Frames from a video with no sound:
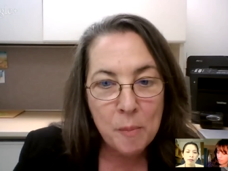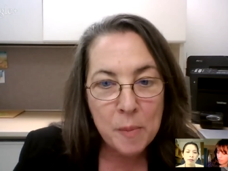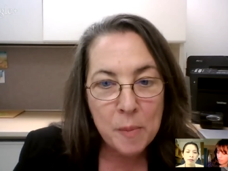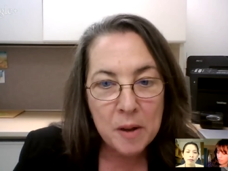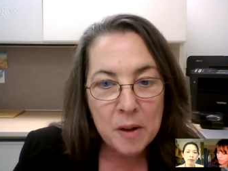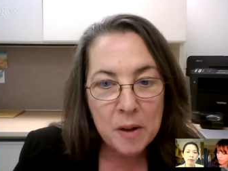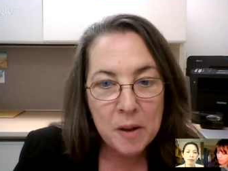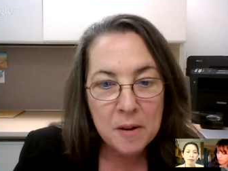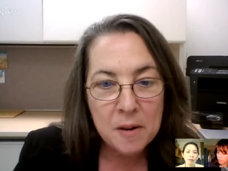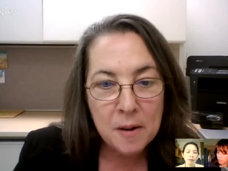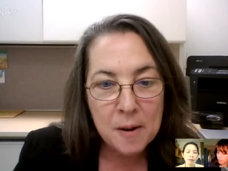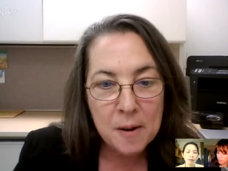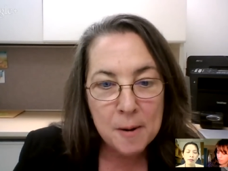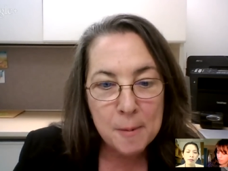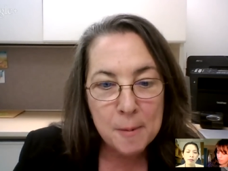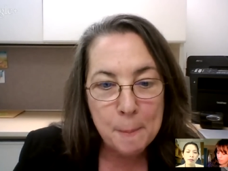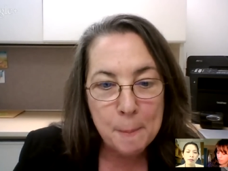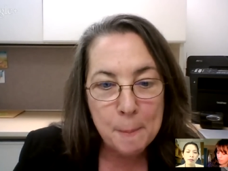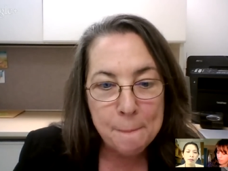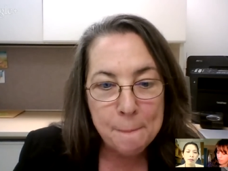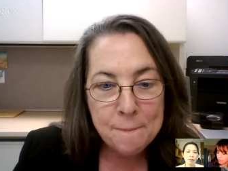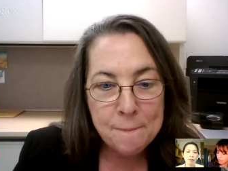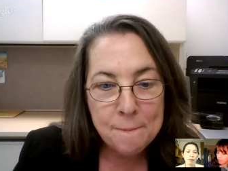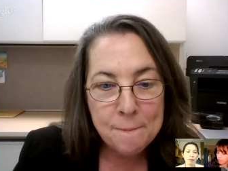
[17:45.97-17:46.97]
But
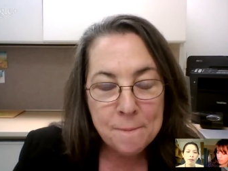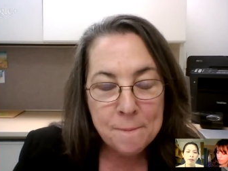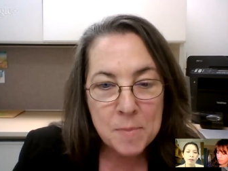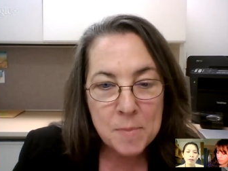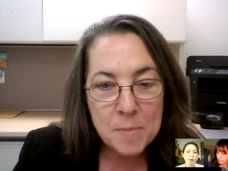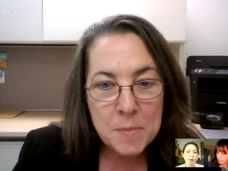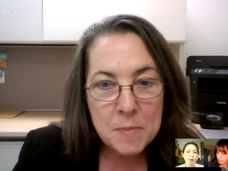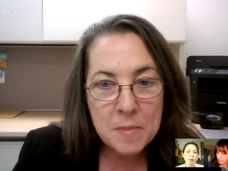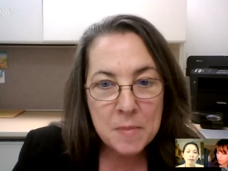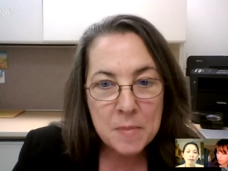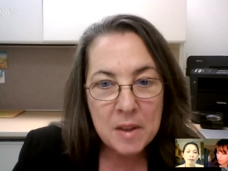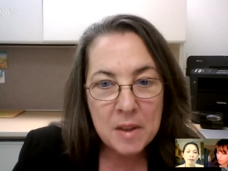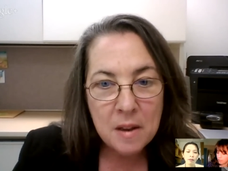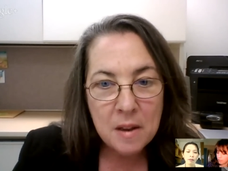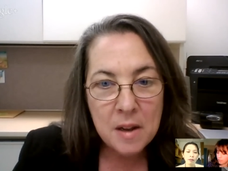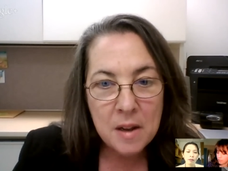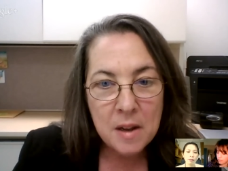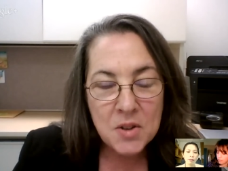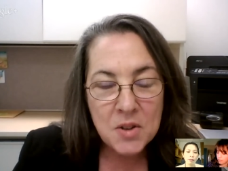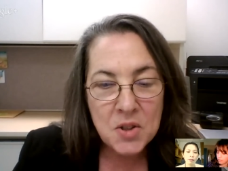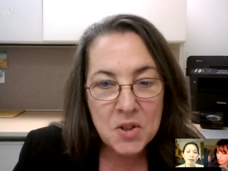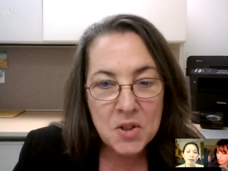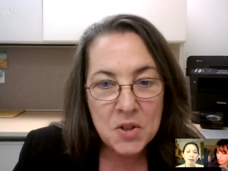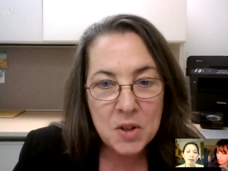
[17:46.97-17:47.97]

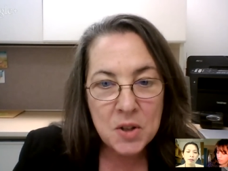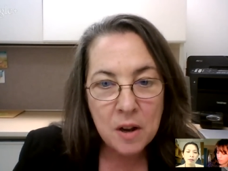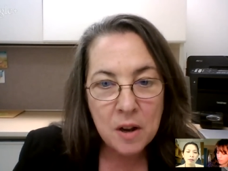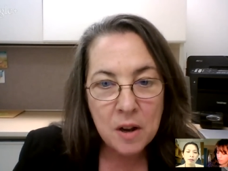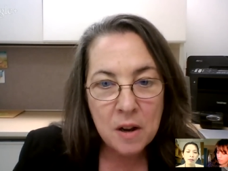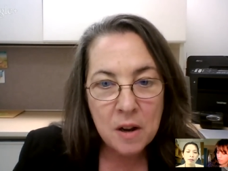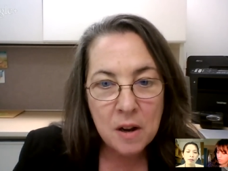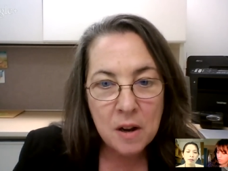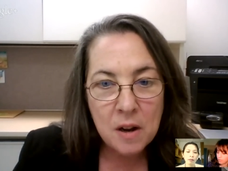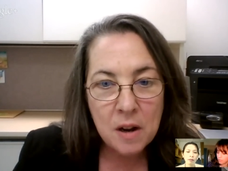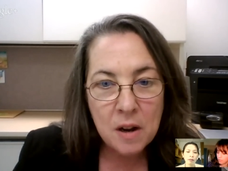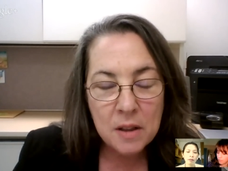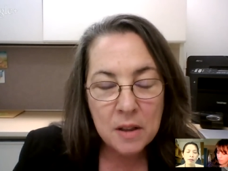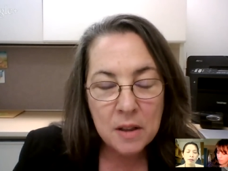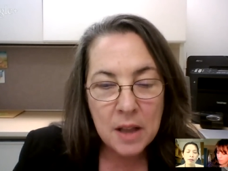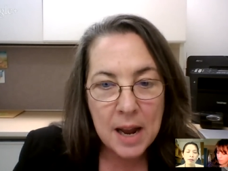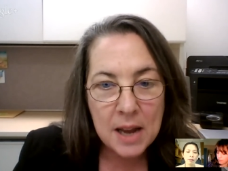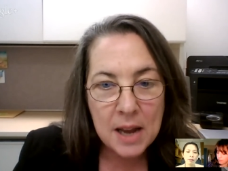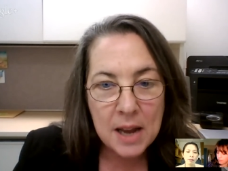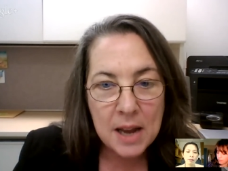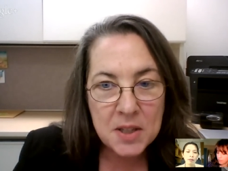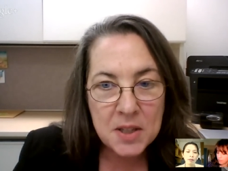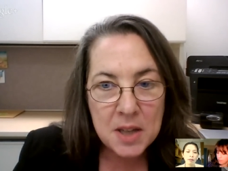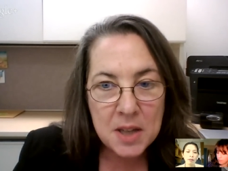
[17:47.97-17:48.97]
it's
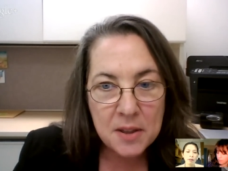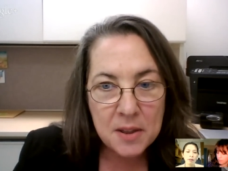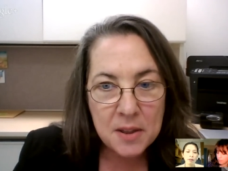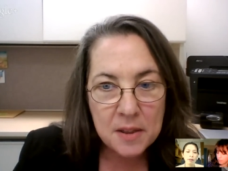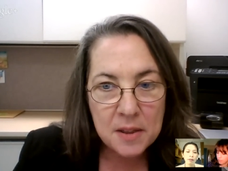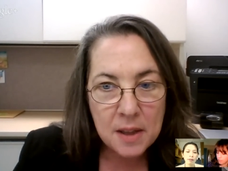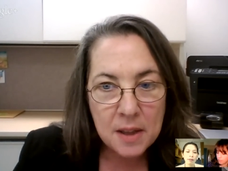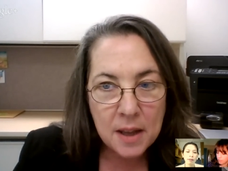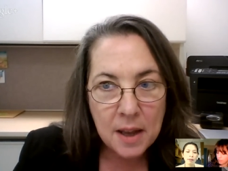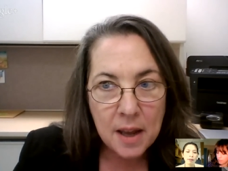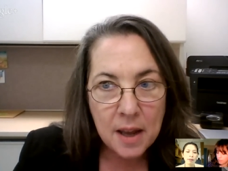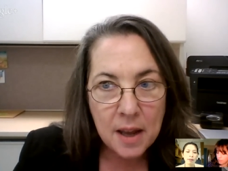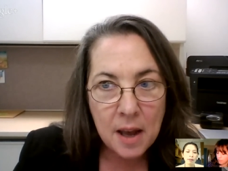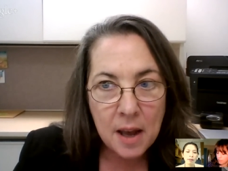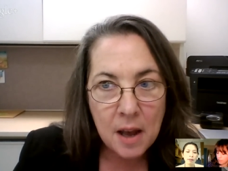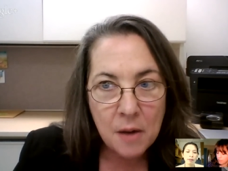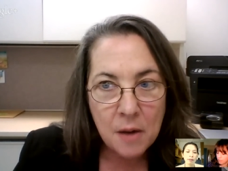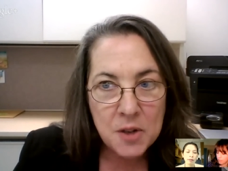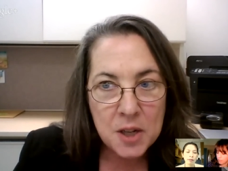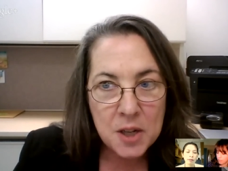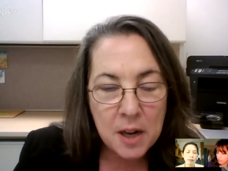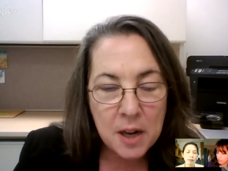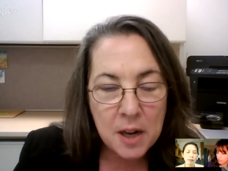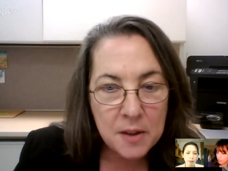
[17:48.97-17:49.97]
last I
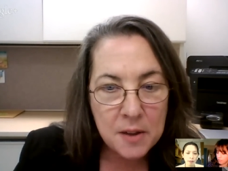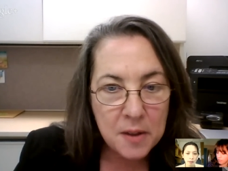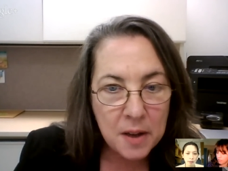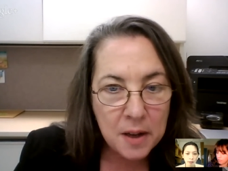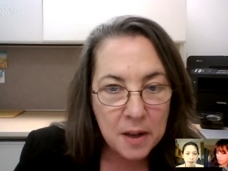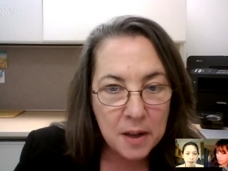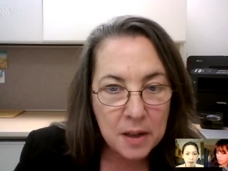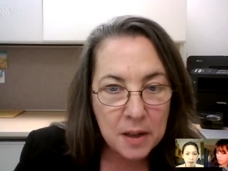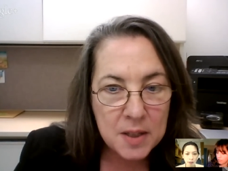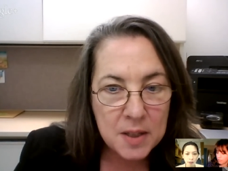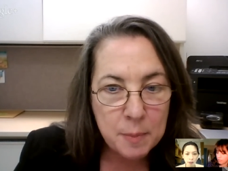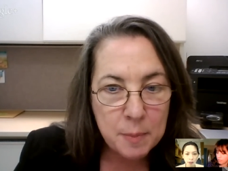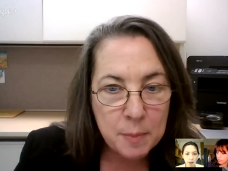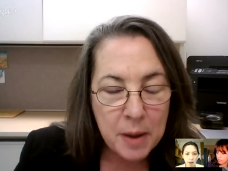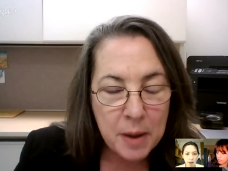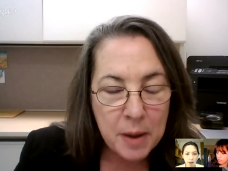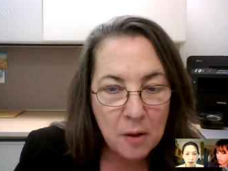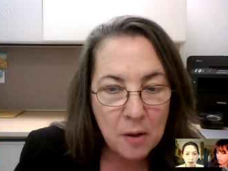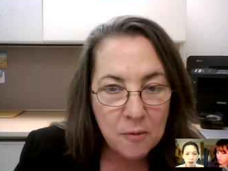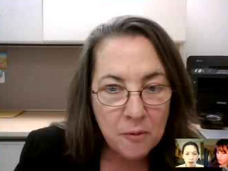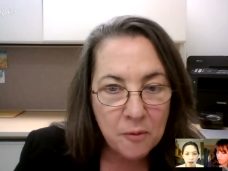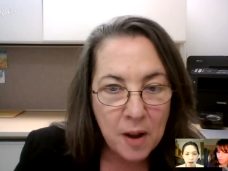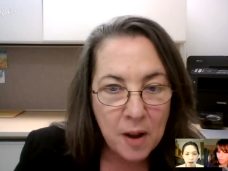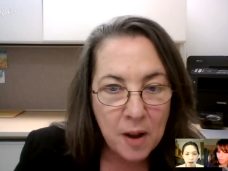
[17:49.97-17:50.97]
counted, I think it's
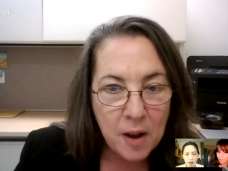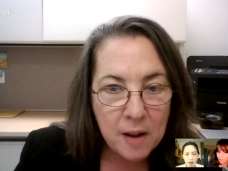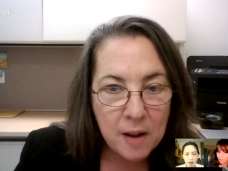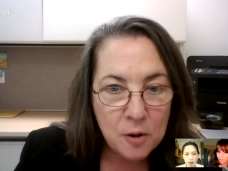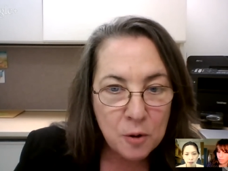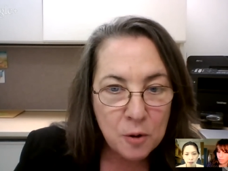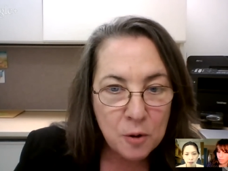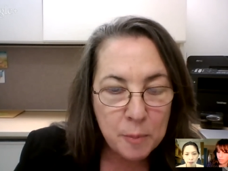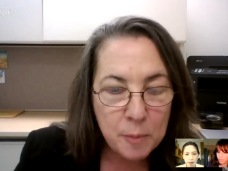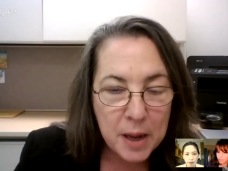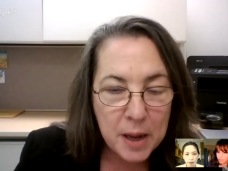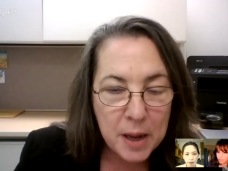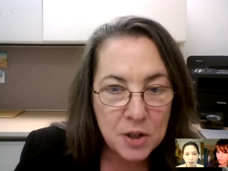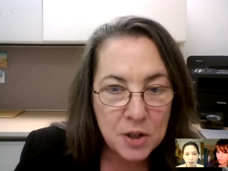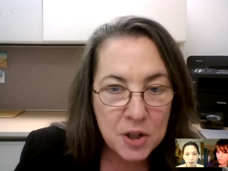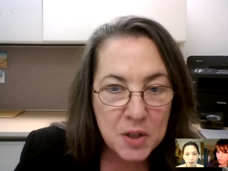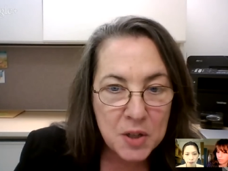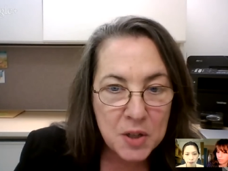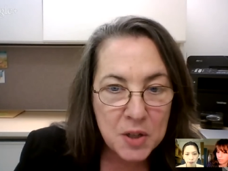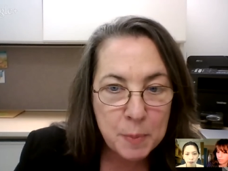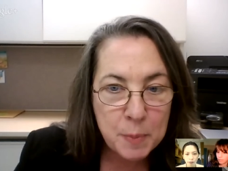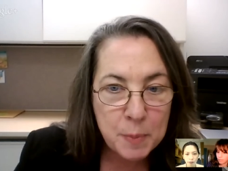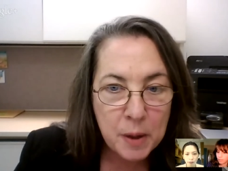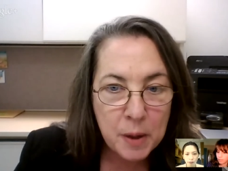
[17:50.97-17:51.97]
about 500
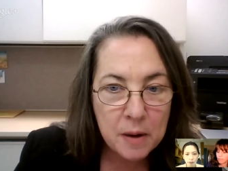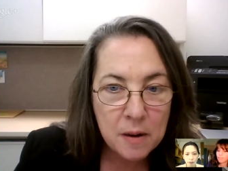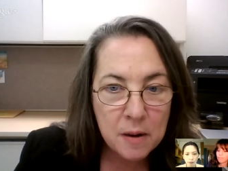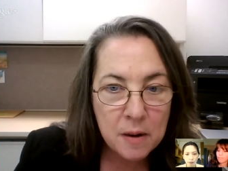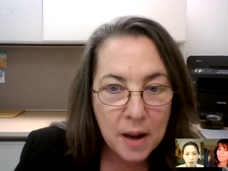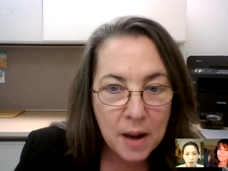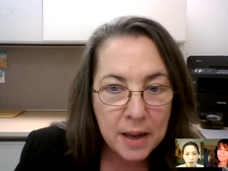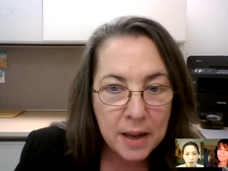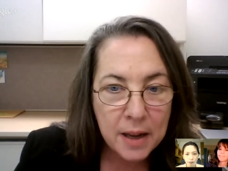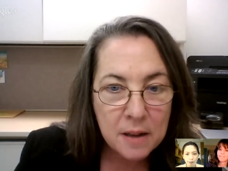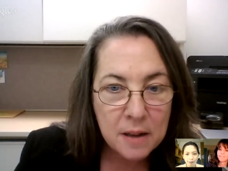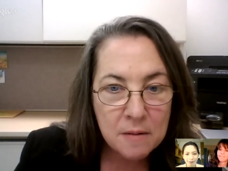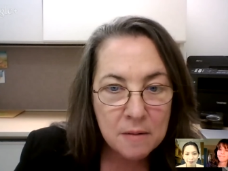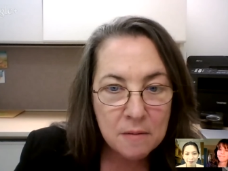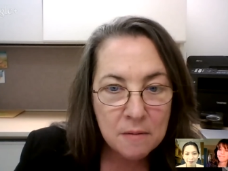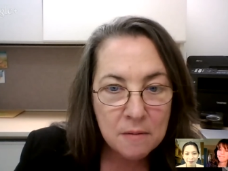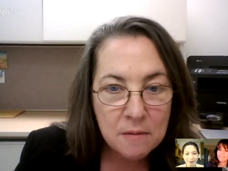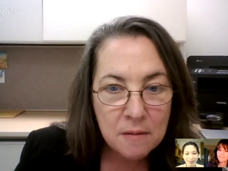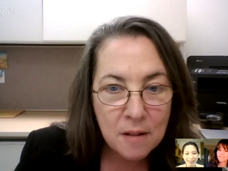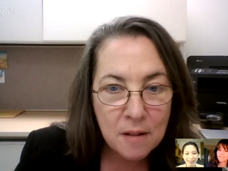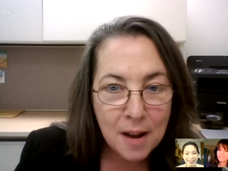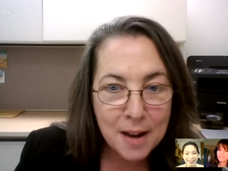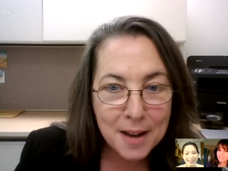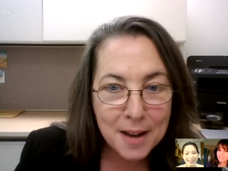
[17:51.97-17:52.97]
pages, but I can